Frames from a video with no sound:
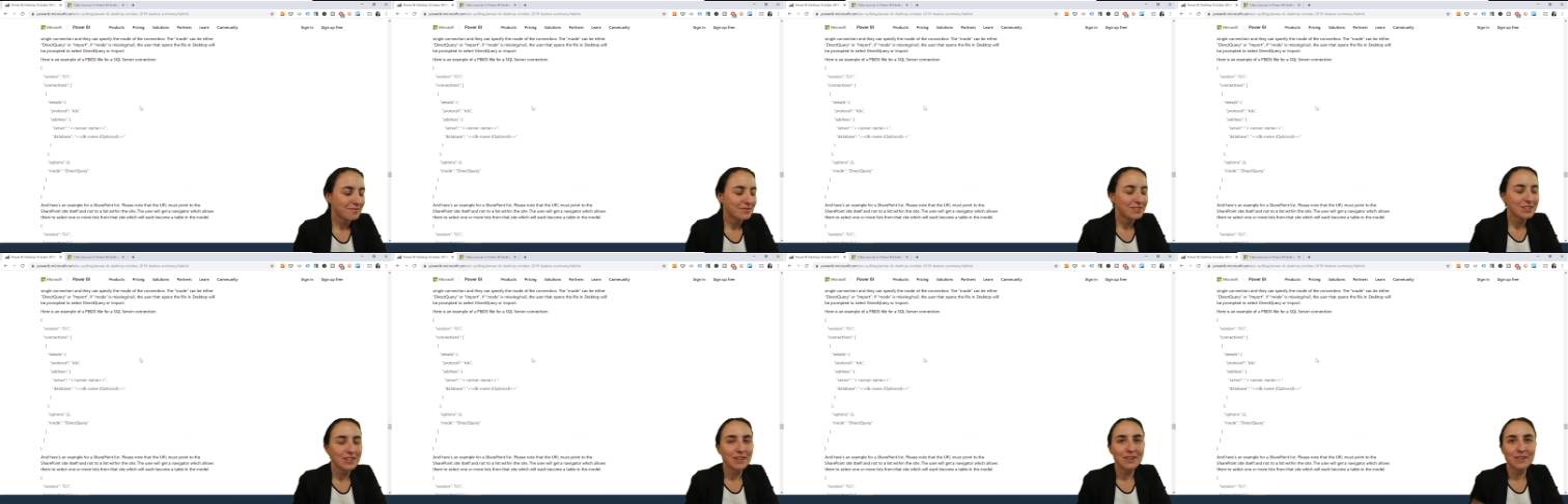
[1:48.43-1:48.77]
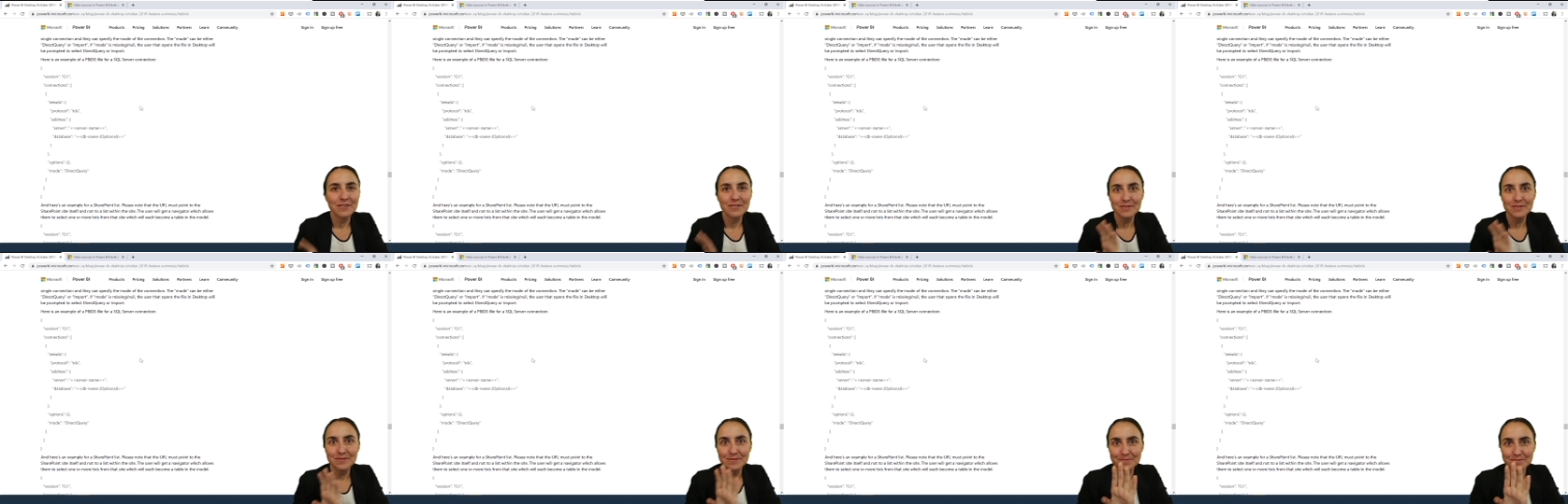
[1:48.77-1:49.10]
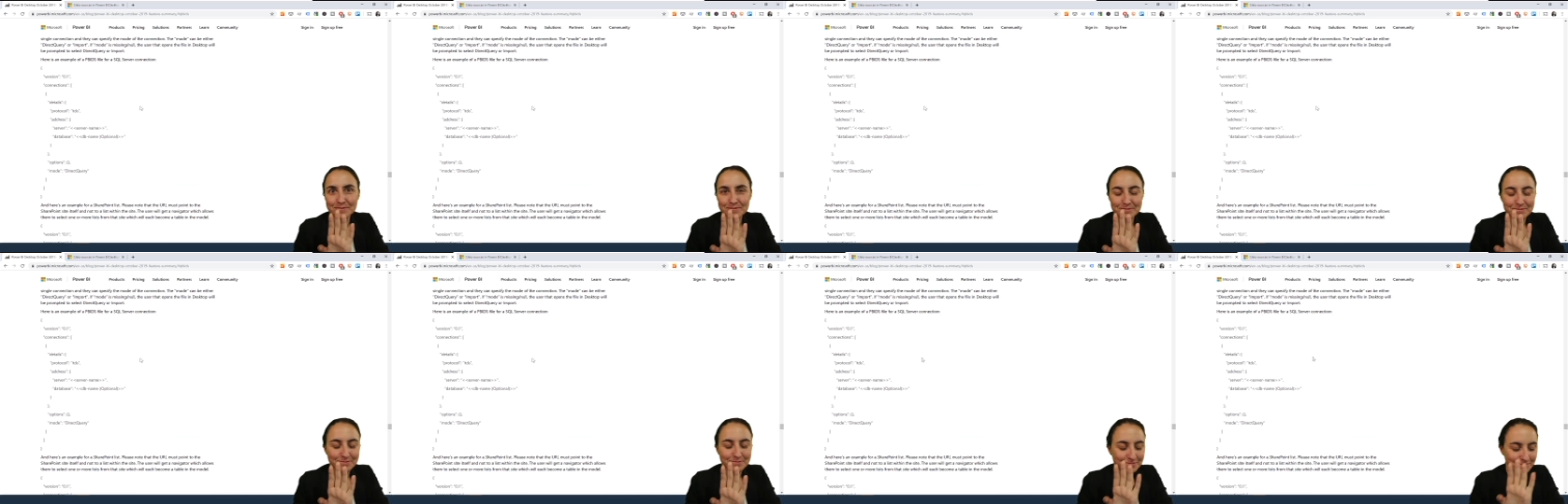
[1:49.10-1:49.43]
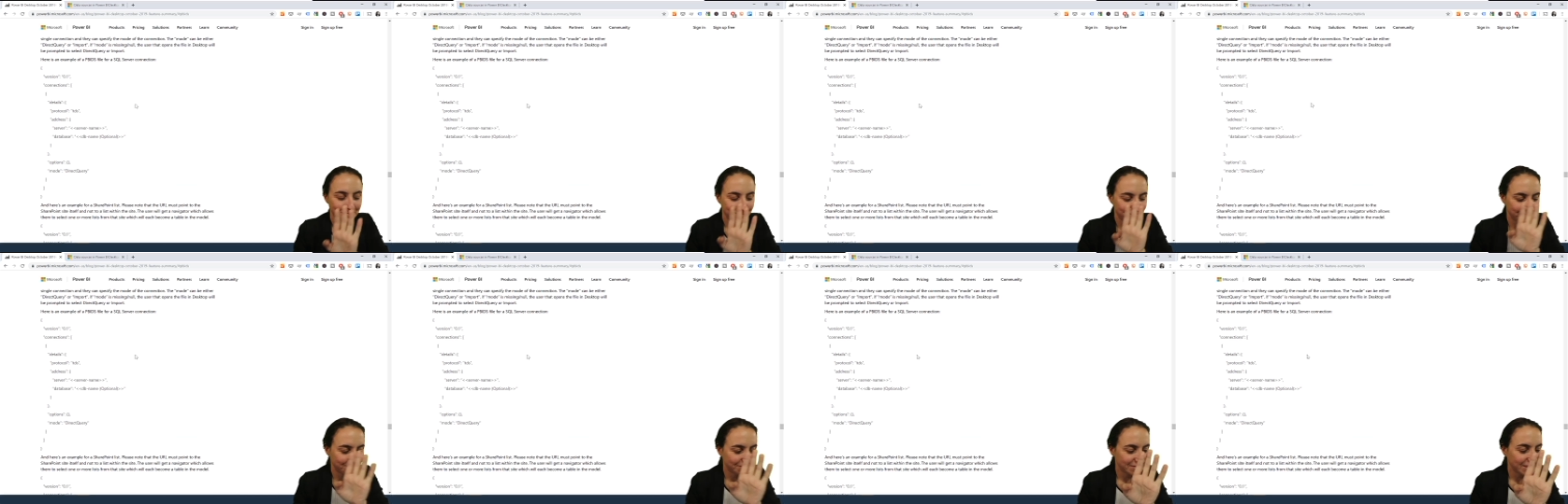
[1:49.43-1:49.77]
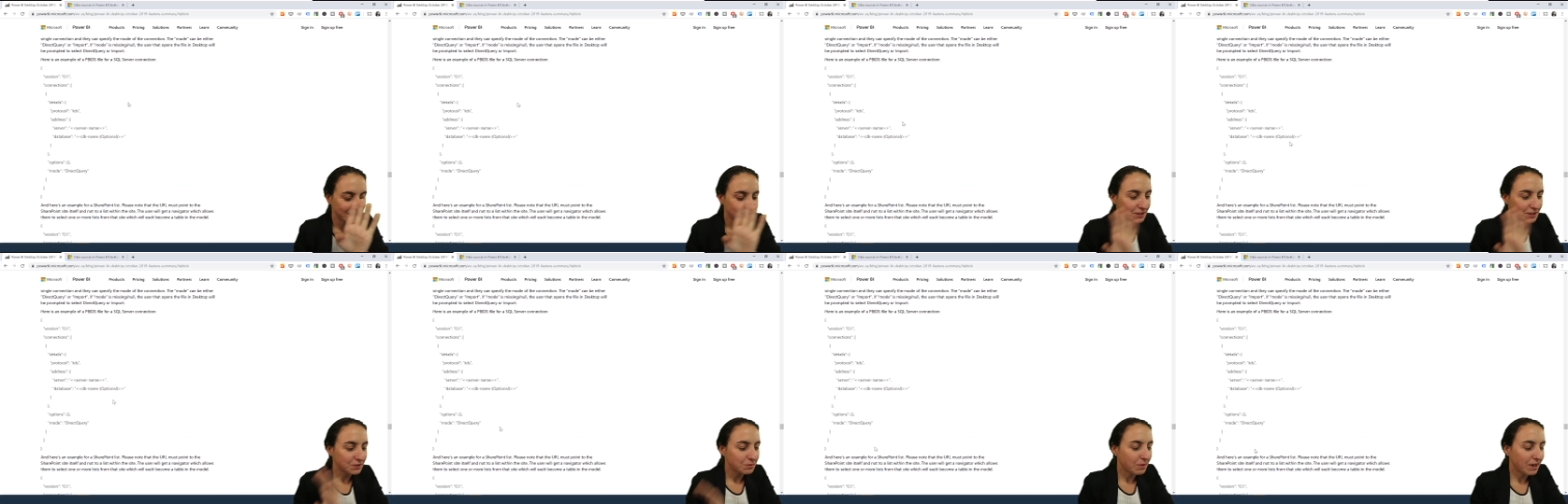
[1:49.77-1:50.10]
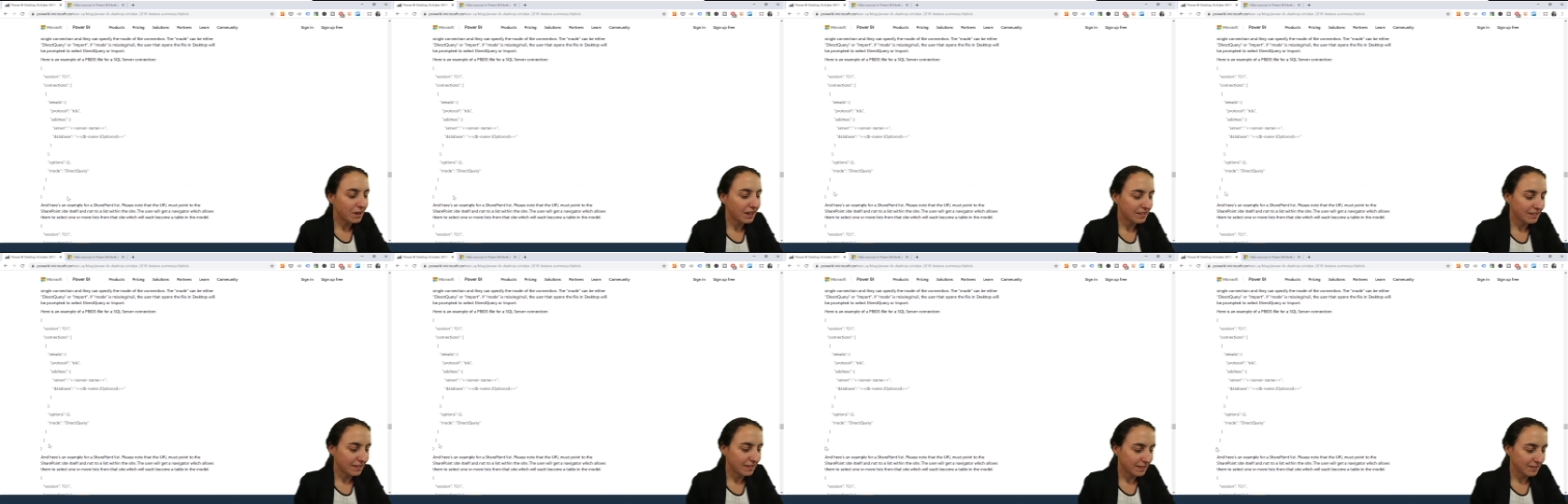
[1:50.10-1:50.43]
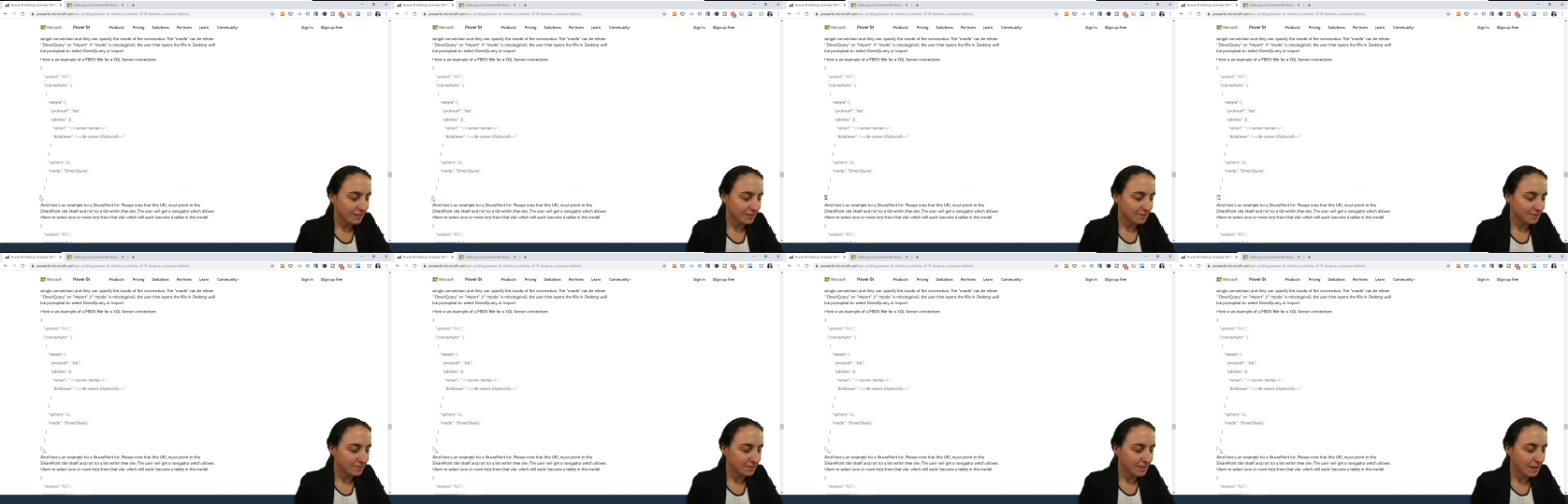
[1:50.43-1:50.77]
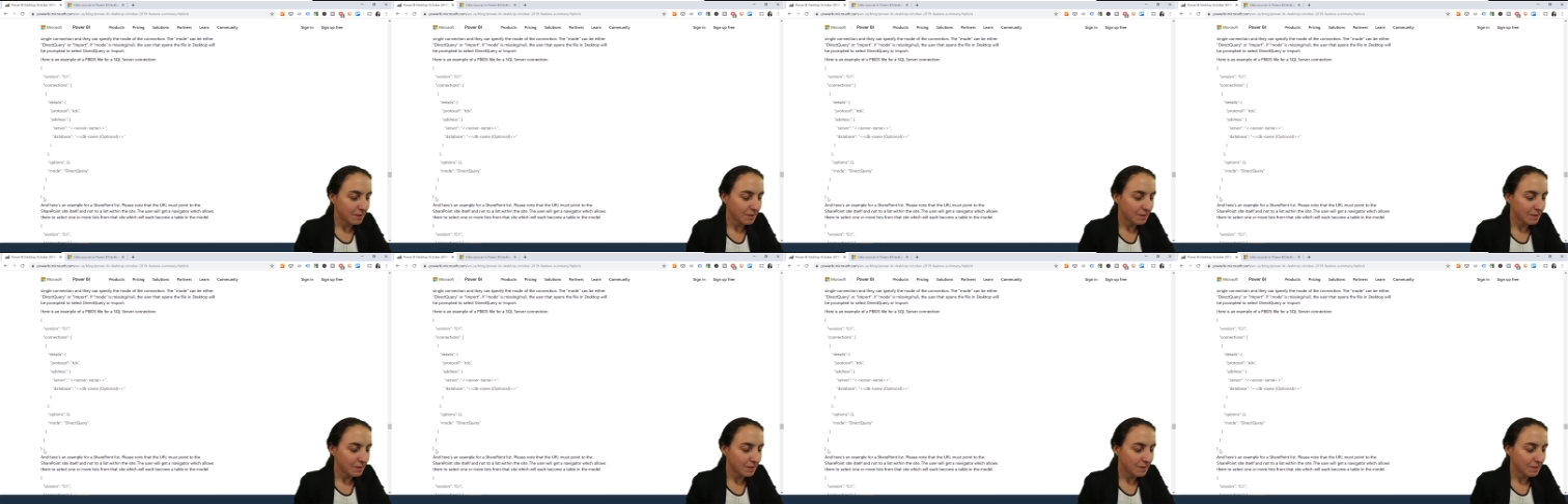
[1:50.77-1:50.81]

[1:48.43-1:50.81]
So this is what I did.